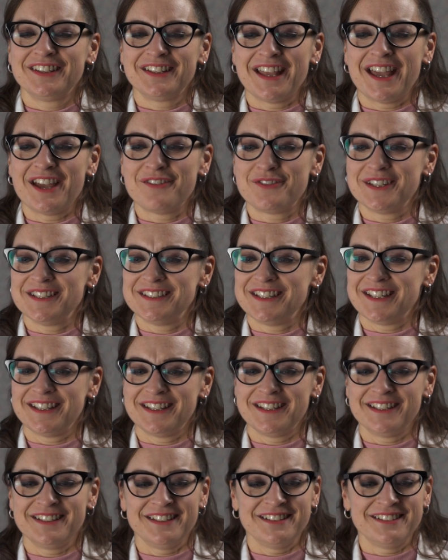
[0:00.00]
have it
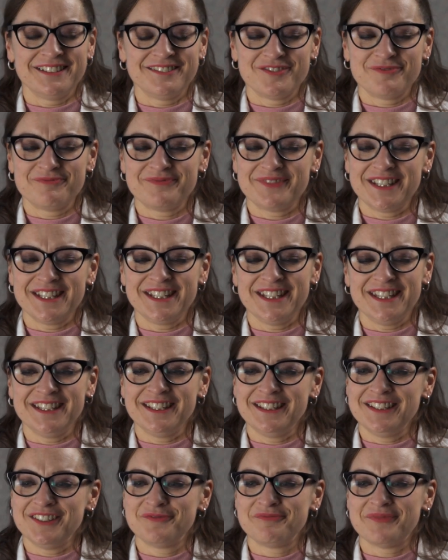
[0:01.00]
done, and
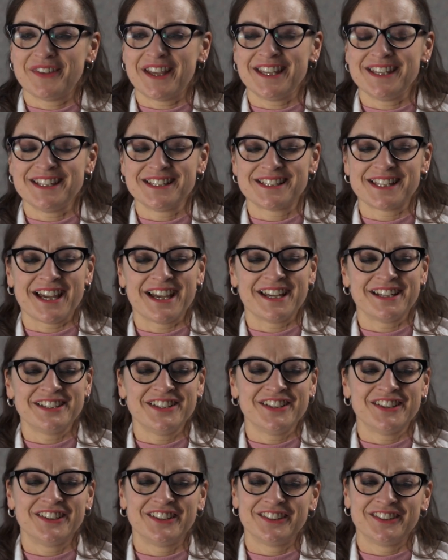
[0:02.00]
any
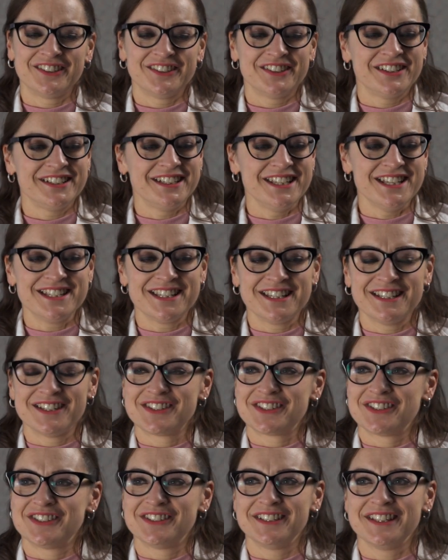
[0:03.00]
anxiety or
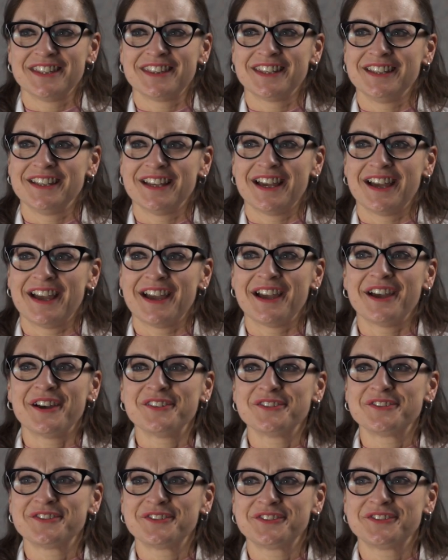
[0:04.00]
uneasiness or anything I
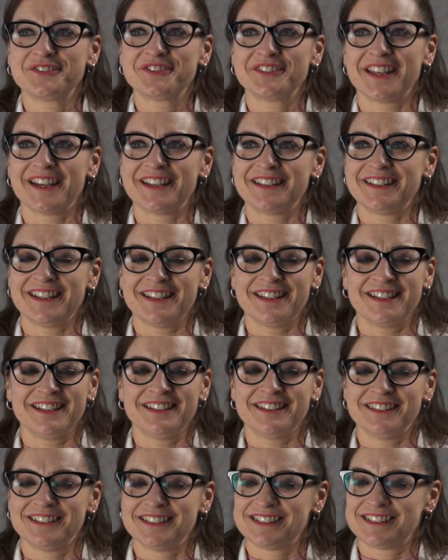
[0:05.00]
have that
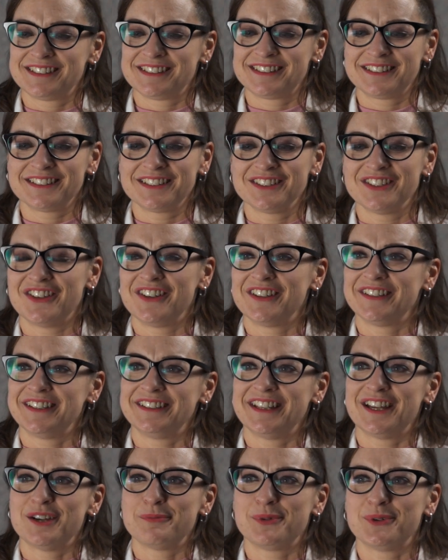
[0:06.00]
day is gone at
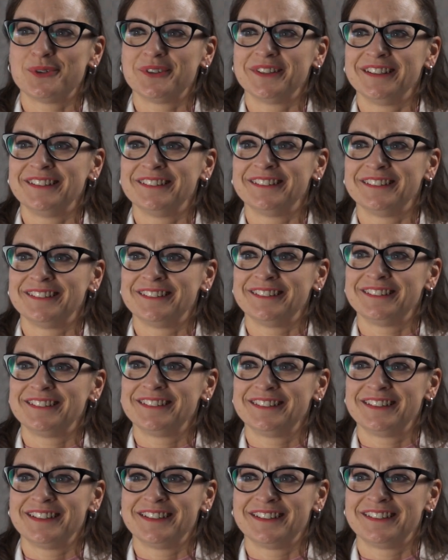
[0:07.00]
that point,
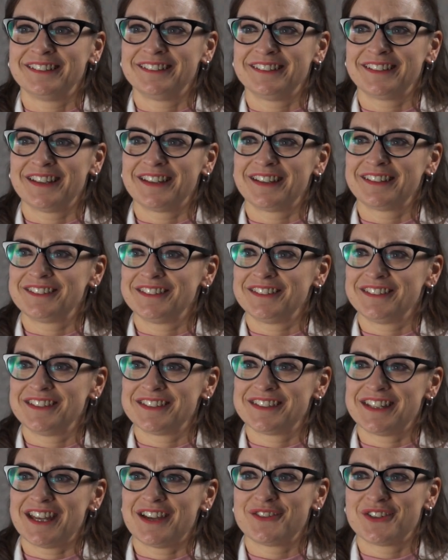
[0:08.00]
and then I
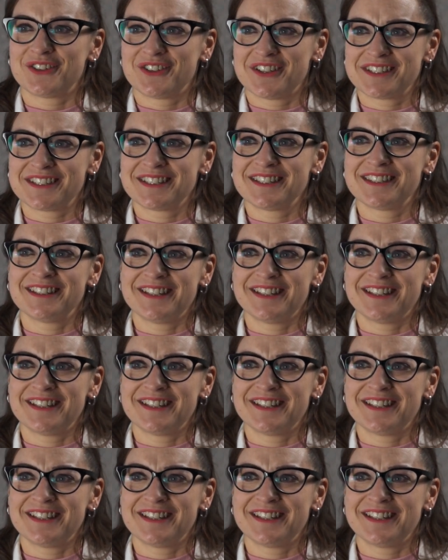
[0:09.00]
just have the rest of the